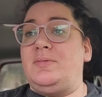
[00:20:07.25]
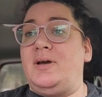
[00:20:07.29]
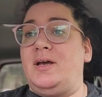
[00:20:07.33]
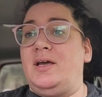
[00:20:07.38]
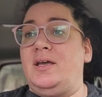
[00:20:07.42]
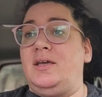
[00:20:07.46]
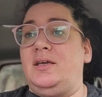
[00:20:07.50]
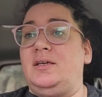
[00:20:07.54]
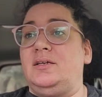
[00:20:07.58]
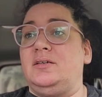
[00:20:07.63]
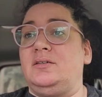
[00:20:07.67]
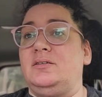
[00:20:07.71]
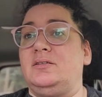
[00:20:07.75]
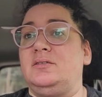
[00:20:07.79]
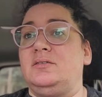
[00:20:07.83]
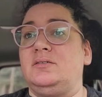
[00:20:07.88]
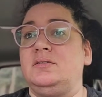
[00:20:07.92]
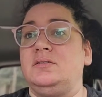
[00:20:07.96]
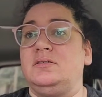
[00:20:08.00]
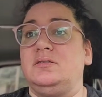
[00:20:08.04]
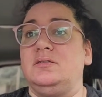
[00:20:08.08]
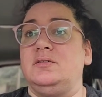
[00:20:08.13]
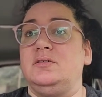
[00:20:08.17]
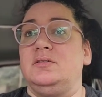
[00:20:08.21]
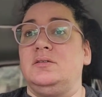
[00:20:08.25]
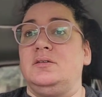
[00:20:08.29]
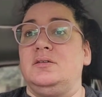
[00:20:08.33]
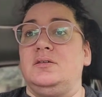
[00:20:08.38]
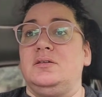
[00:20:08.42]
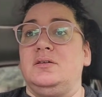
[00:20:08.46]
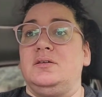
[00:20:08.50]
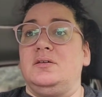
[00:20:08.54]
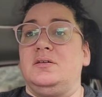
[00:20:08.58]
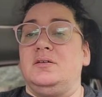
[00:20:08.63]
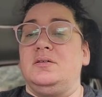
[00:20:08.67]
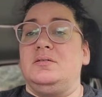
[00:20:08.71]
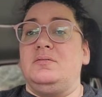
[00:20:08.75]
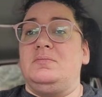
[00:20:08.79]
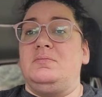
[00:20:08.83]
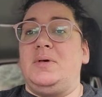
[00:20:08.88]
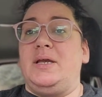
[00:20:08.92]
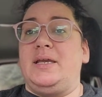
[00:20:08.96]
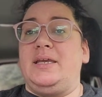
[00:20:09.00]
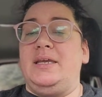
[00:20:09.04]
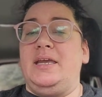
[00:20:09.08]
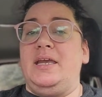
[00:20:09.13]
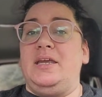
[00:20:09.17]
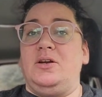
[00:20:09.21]
my
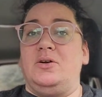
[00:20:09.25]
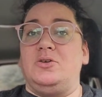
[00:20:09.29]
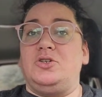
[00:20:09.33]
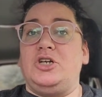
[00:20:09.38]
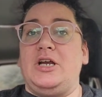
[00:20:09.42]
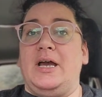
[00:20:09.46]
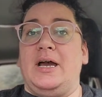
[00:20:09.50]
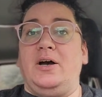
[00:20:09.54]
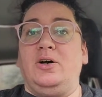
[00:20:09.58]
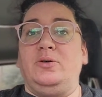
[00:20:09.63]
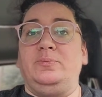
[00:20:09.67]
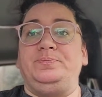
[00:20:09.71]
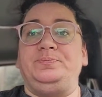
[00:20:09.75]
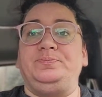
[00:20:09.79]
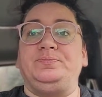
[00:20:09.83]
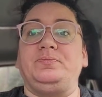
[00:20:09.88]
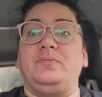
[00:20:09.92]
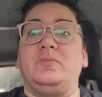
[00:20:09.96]
my keto chow.